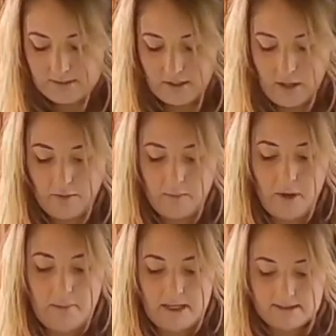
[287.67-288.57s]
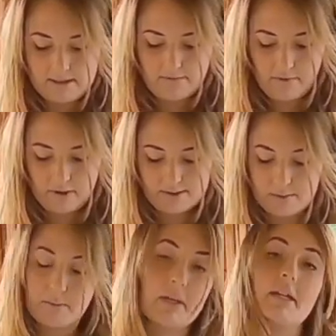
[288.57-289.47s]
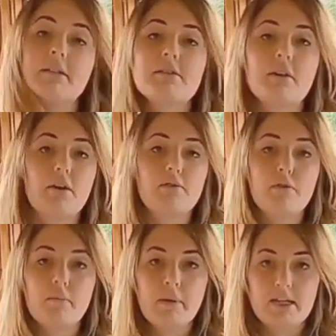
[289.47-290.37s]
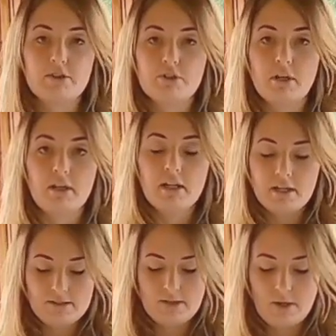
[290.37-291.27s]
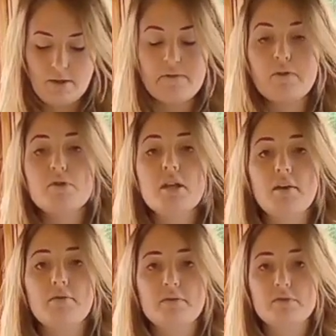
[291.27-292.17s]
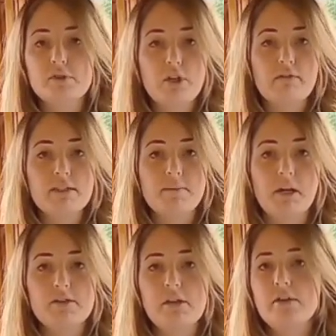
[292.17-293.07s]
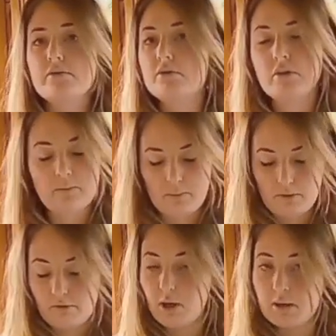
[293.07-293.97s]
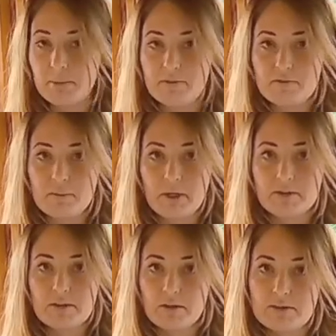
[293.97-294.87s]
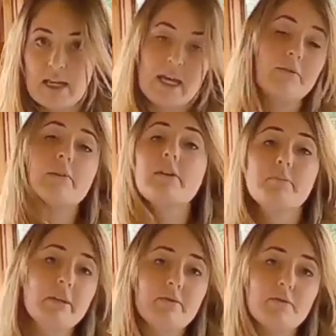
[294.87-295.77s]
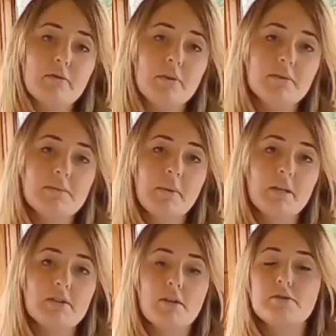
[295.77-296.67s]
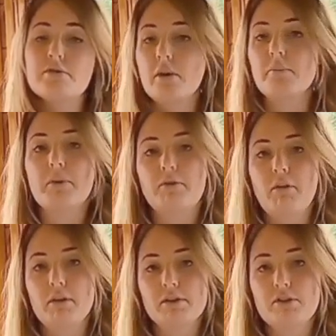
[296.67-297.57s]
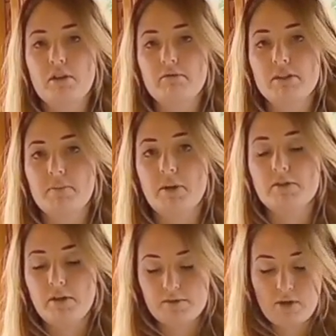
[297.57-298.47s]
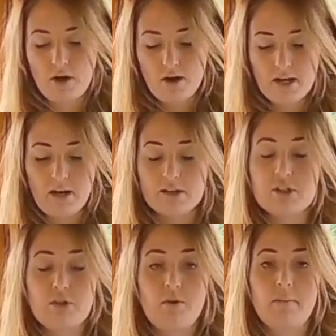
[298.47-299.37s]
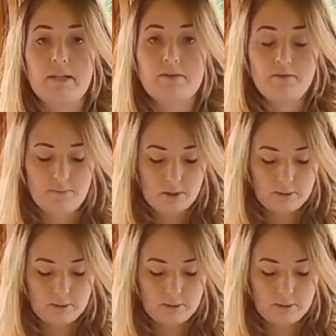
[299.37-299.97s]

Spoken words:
So my best advice would be to go for a mixture. So if you love cherry tomatoes, don't bother growing the beef tomatoes. If you love beef tomatoes, don't bother growing the cherry tomatoes. I like to do a mix of